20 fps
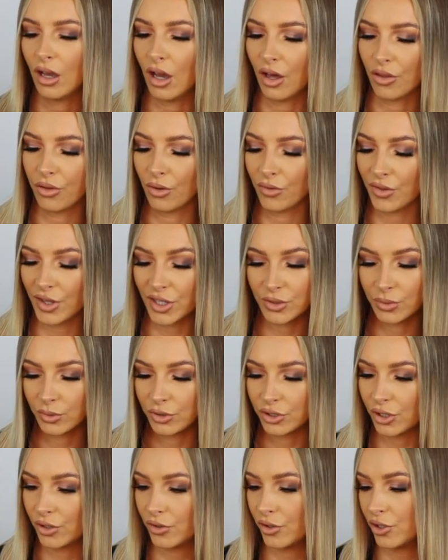I thought this will
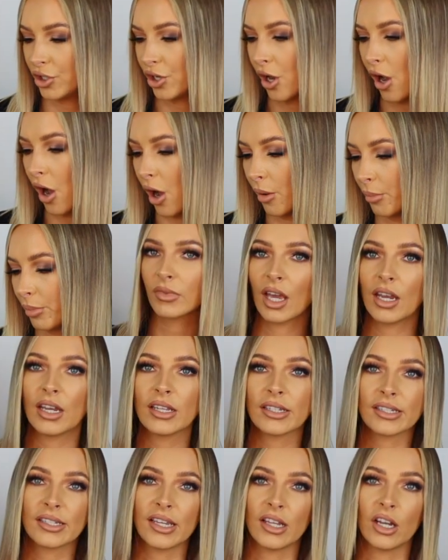do the job. And
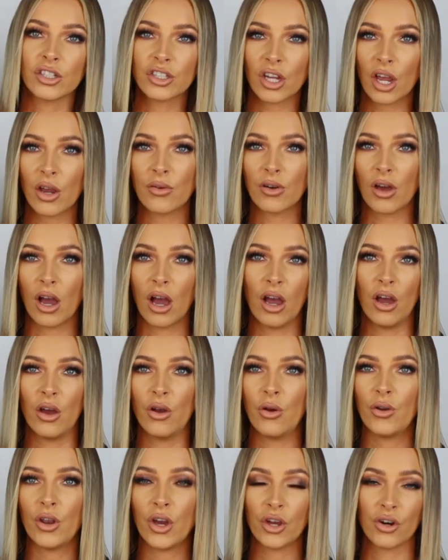as I said, I don't
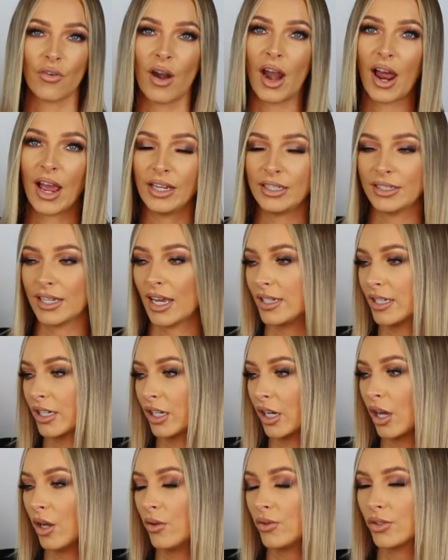own a grey teddy
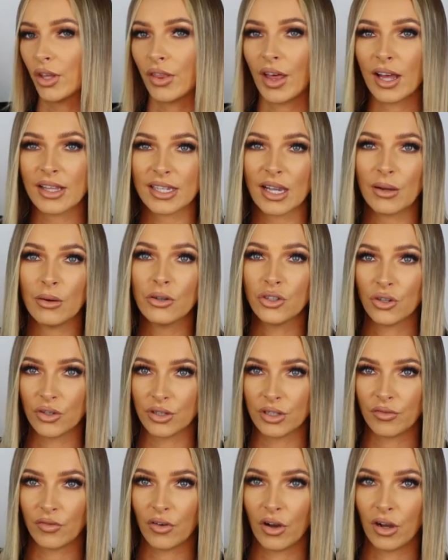coat, so that's how I
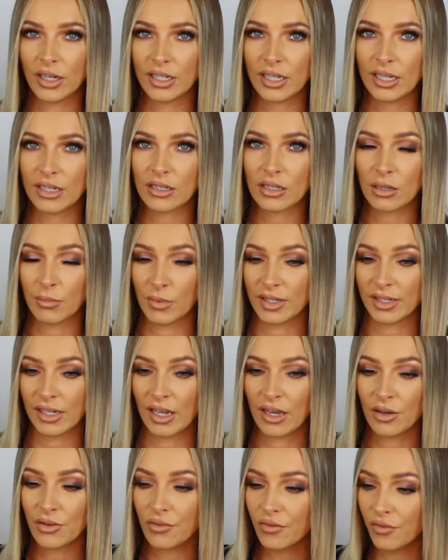justified it to
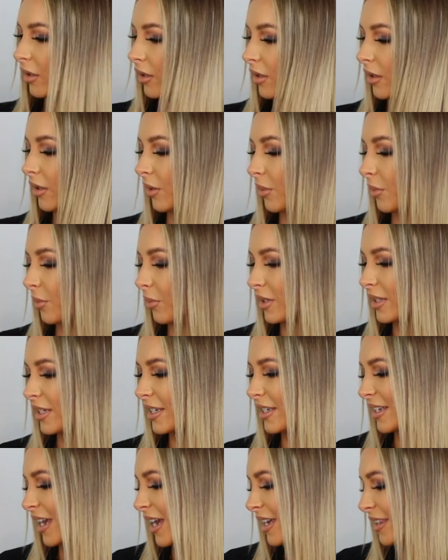myself. And what's
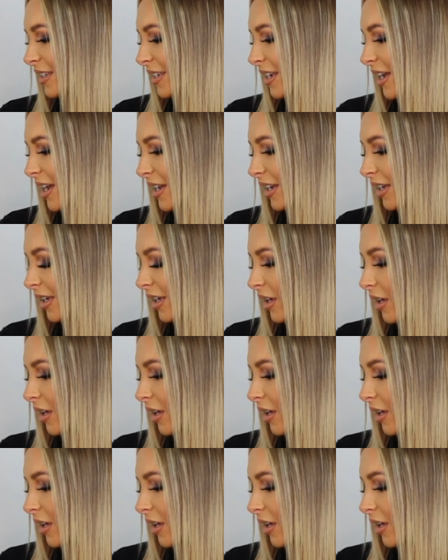it say on the tag?